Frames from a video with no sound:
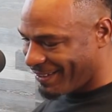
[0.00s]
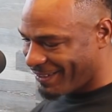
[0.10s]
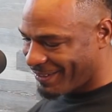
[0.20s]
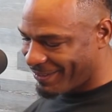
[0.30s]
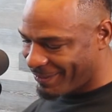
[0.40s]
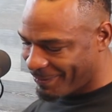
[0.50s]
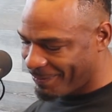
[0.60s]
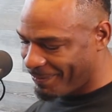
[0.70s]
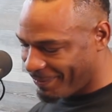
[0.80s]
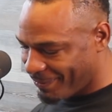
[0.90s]

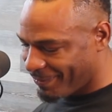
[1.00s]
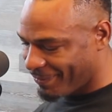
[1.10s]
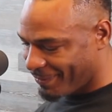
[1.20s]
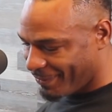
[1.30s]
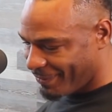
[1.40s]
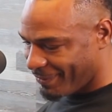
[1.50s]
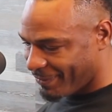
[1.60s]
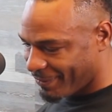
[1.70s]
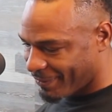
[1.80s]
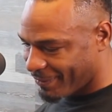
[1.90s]

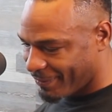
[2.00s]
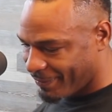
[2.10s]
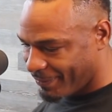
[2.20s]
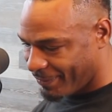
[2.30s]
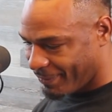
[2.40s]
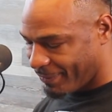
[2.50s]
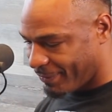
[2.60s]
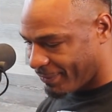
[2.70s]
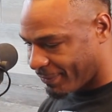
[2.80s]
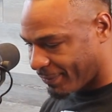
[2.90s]

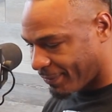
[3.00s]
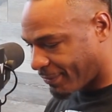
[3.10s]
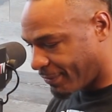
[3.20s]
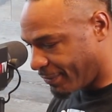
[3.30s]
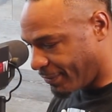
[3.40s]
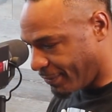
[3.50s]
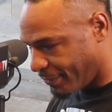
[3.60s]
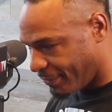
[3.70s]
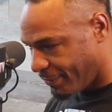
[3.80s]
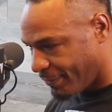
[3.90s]

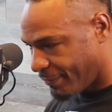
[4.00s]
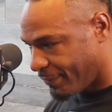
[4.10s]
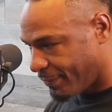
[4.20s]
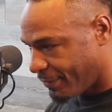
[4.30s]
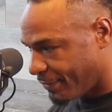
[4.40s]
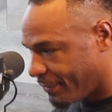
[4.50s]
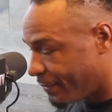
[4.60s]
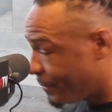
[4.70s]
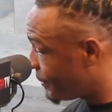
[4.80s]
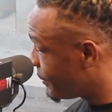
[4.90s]

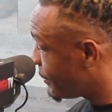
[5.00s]
This person isn't speaking.